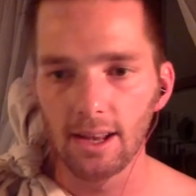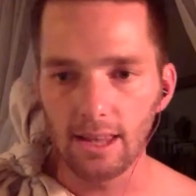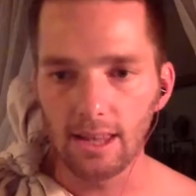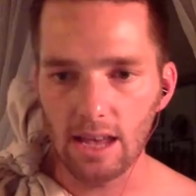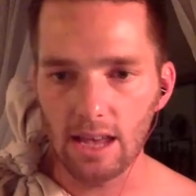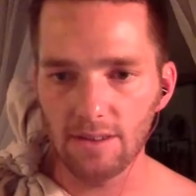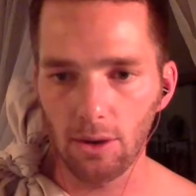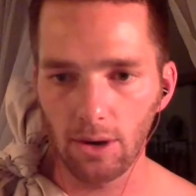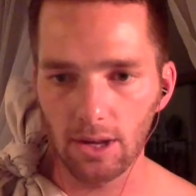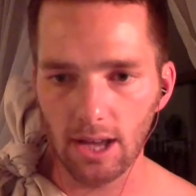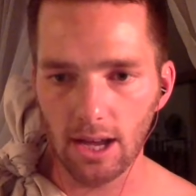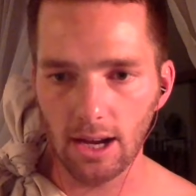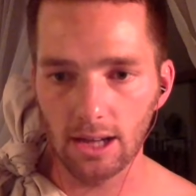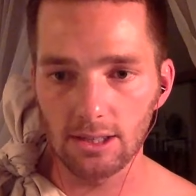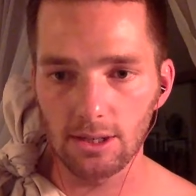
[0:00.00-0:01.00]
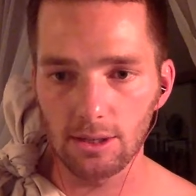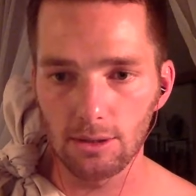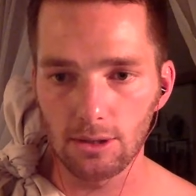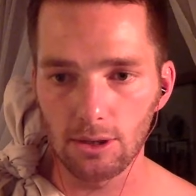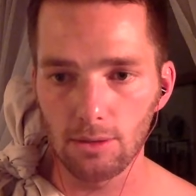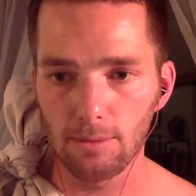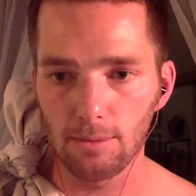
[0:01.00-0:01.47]
even though I cannot do
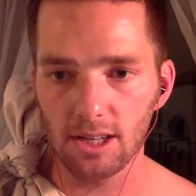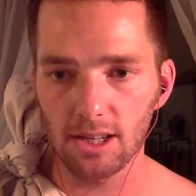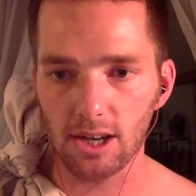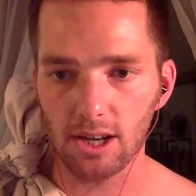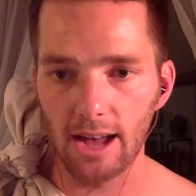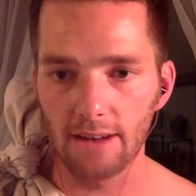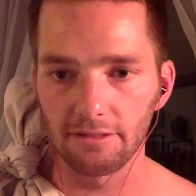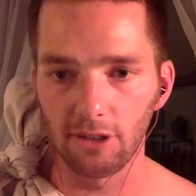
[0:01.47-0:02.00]
too much, I have